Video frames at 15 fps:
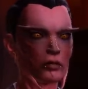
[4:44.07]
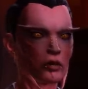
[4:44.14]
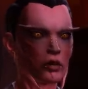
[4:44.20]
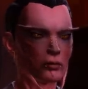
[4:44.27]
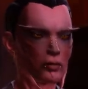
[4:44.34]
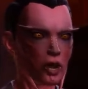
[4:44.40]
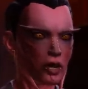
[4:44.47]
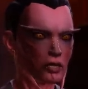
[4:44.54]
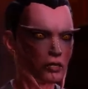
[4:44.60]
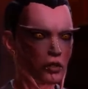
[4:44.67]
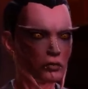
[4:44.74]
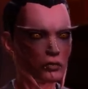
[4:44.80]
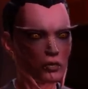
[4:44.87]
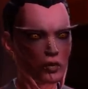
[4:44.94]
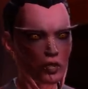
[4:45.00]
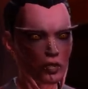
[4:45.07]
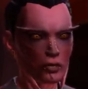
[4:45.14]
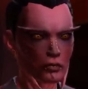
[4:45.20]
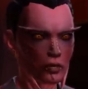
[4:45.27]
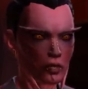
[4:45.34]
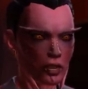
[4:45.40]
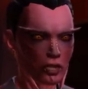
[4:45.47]
You may as well learn
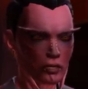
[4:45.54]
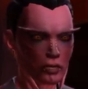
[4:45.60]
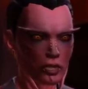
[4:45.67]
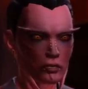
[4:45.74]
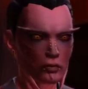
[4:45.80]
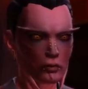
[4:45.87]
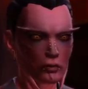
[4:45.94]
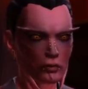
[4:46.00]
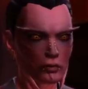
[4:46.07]
to like it.